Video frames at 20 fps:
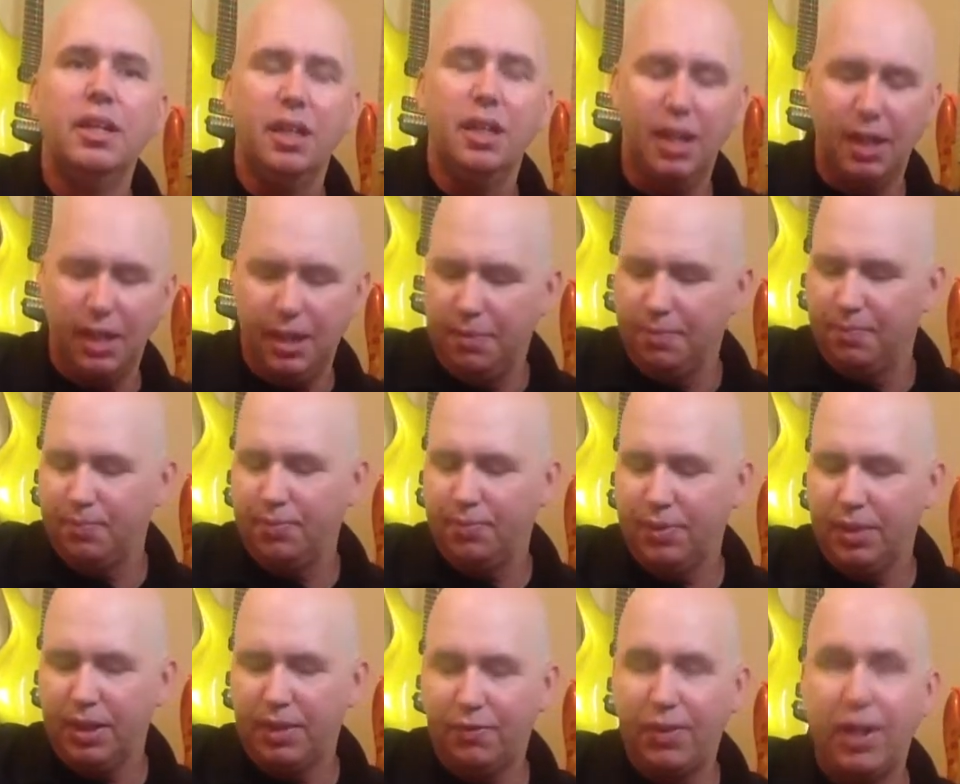Um,
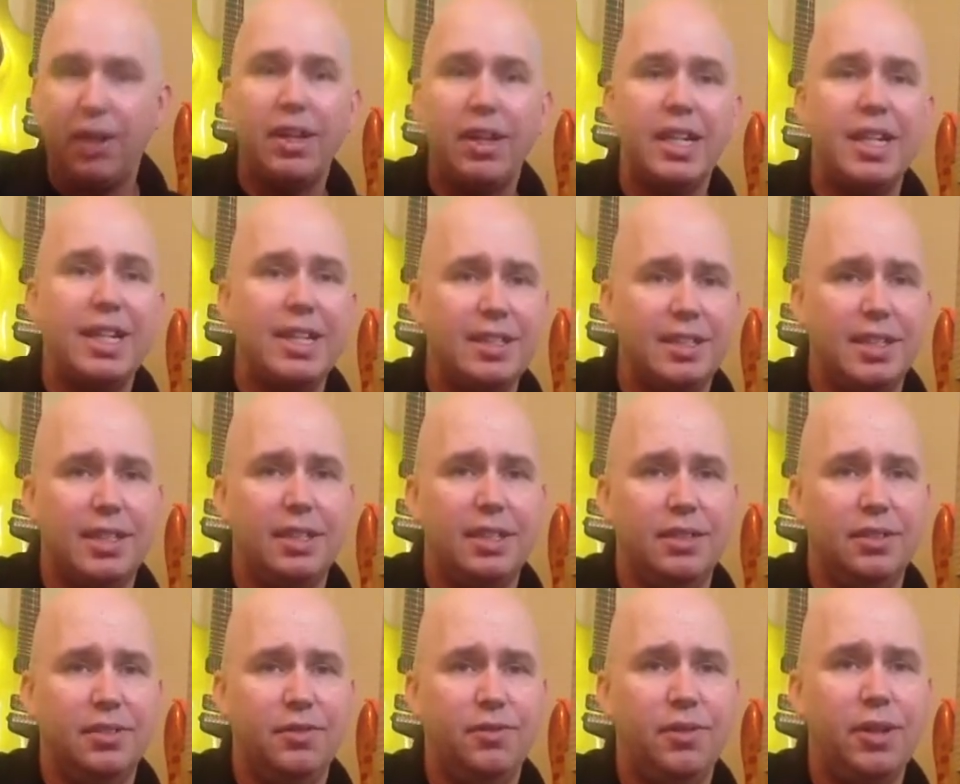very easy,
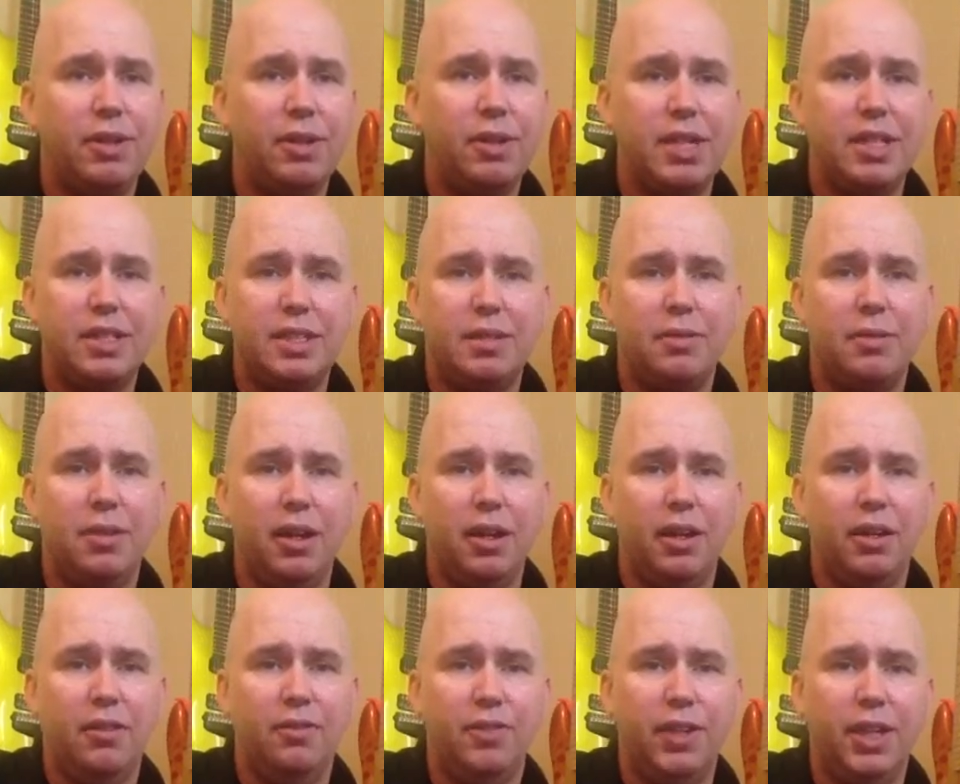very easy
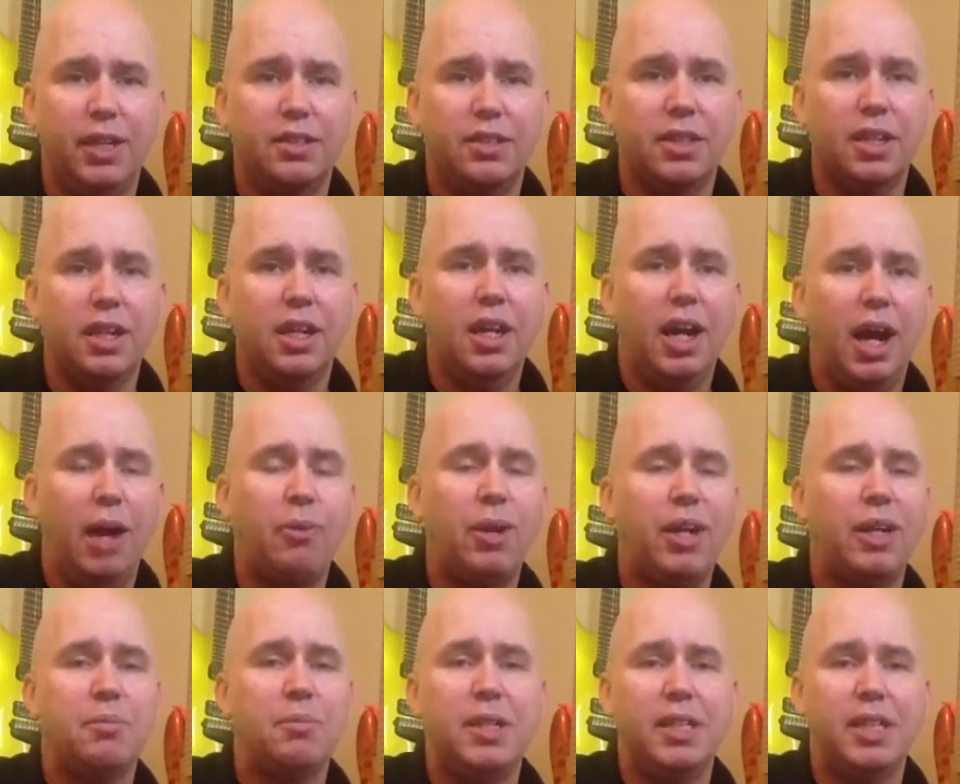uh, fix. I
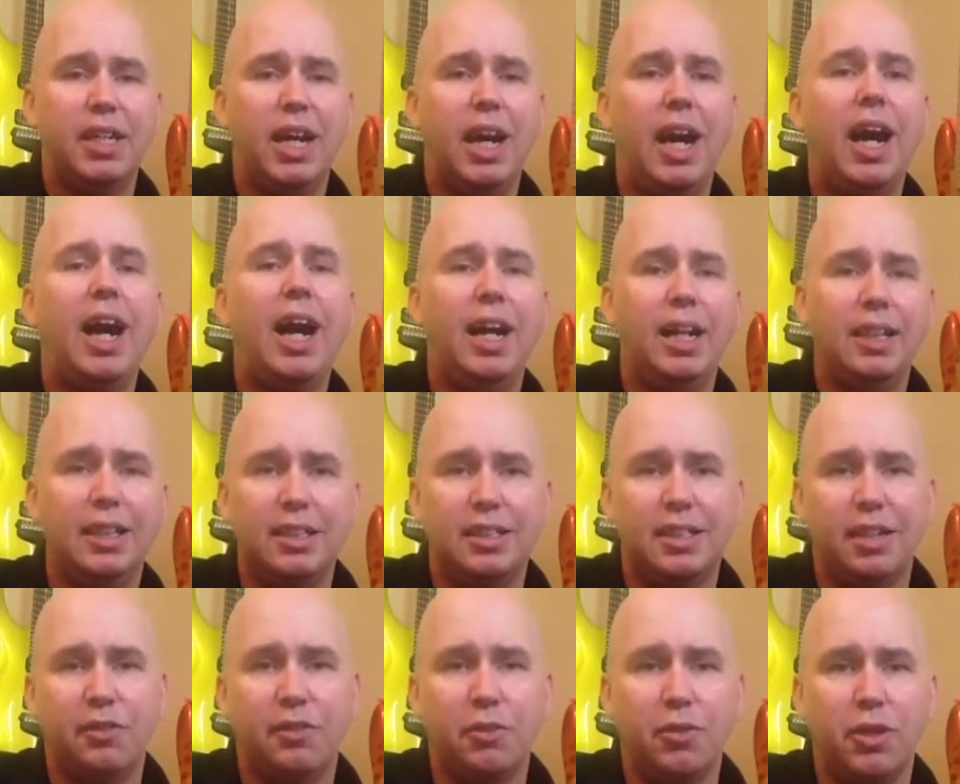recommend it highly to
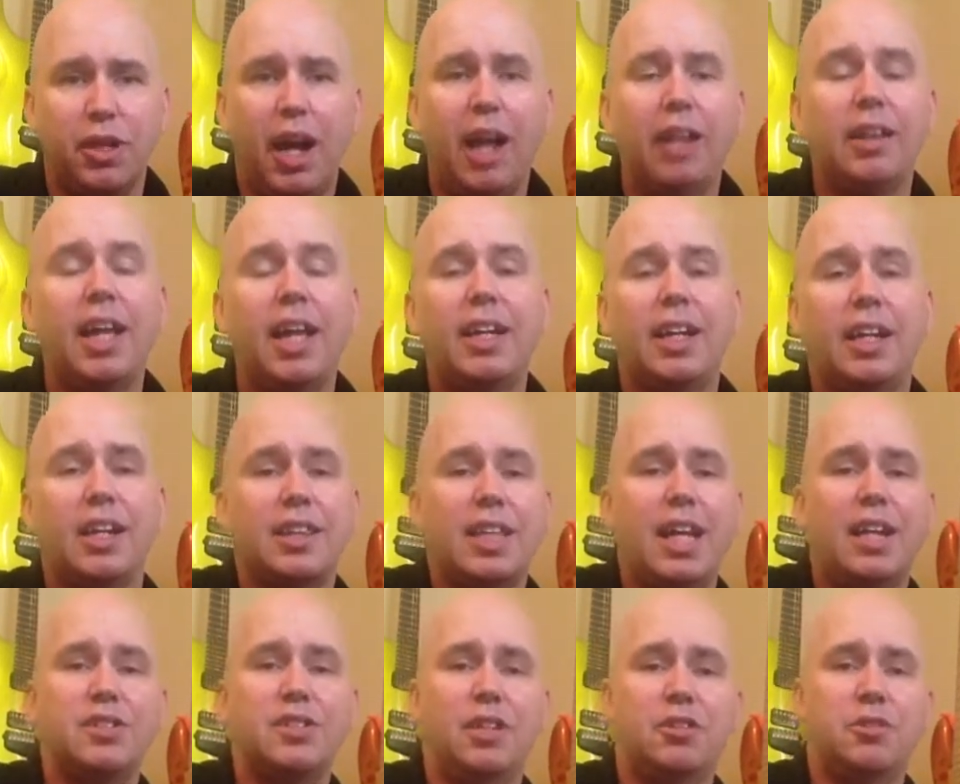everyone. I like it a
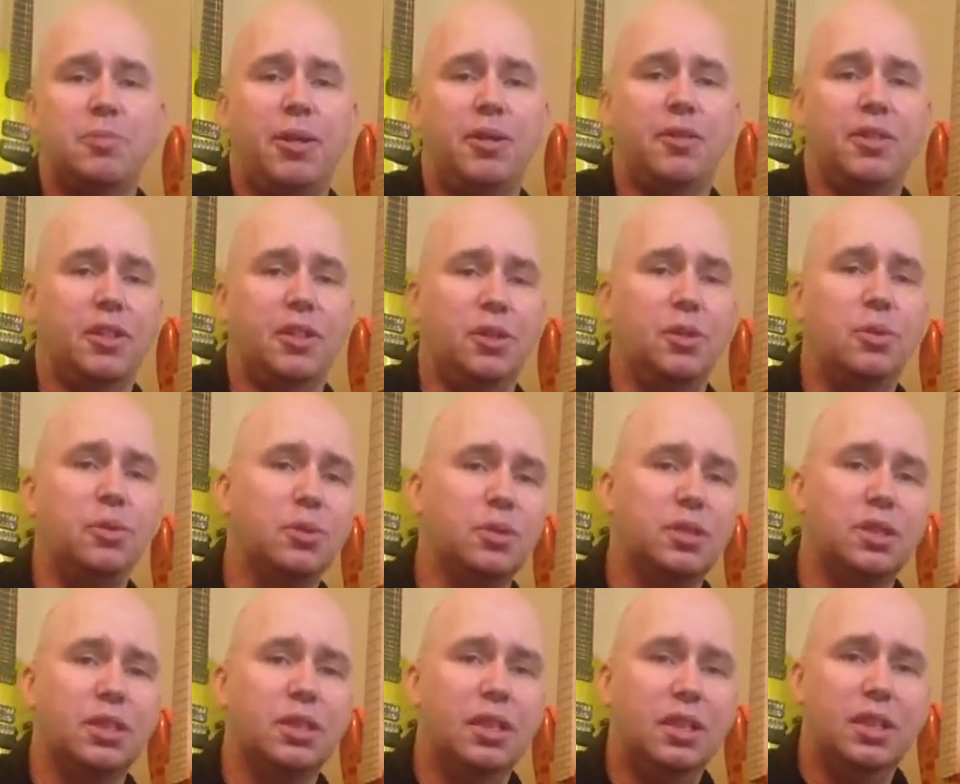thousand times better than the cool
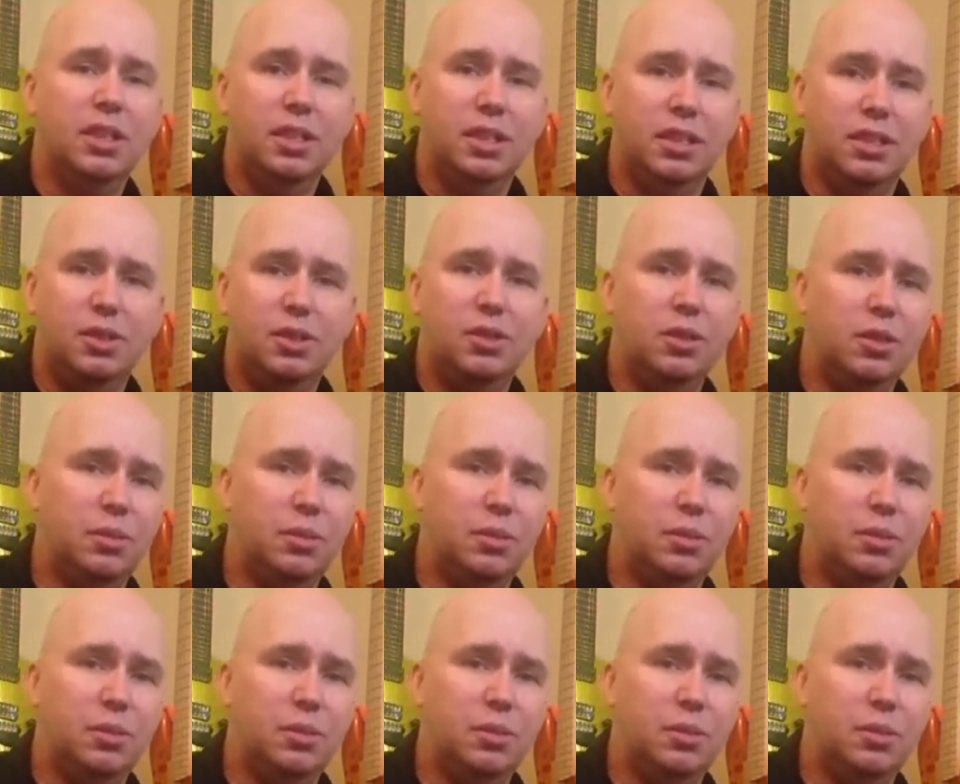the, the